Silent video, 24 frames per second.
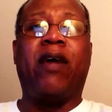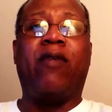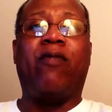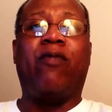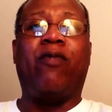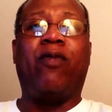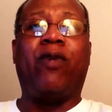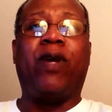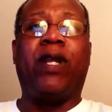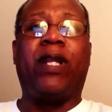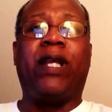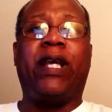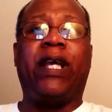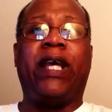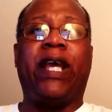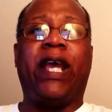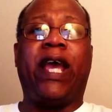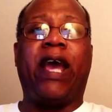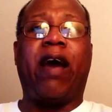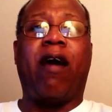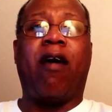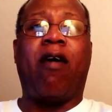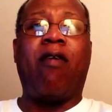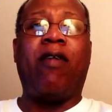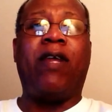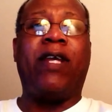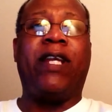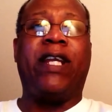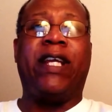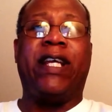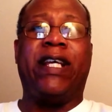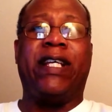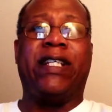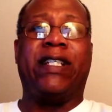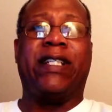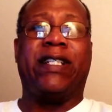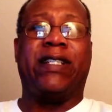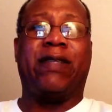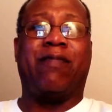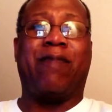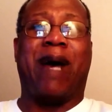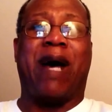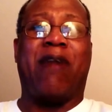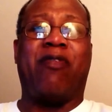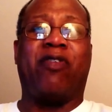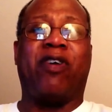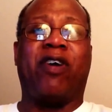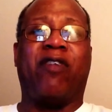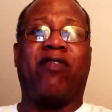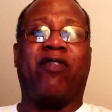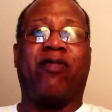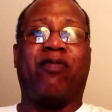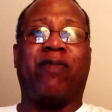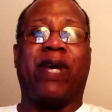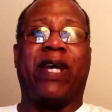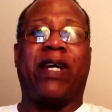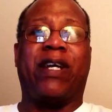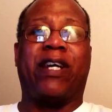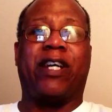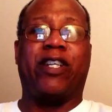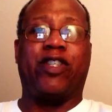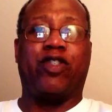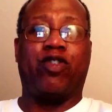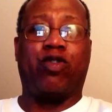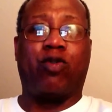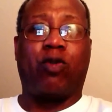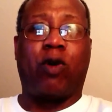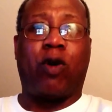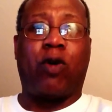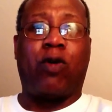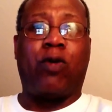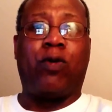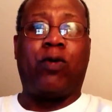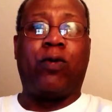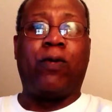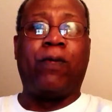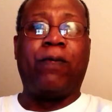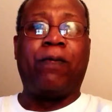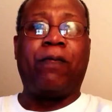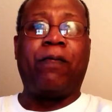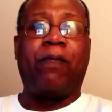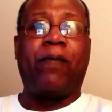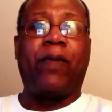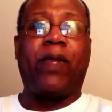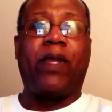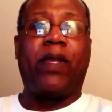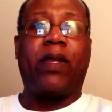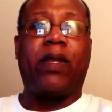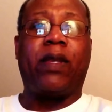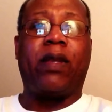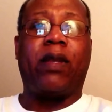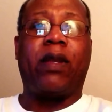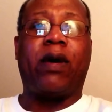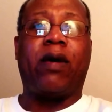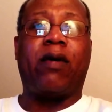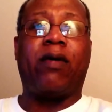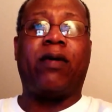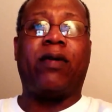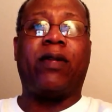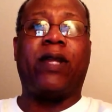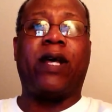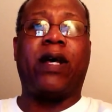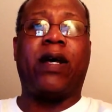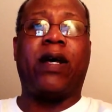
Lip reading: really all it is about government control. You know,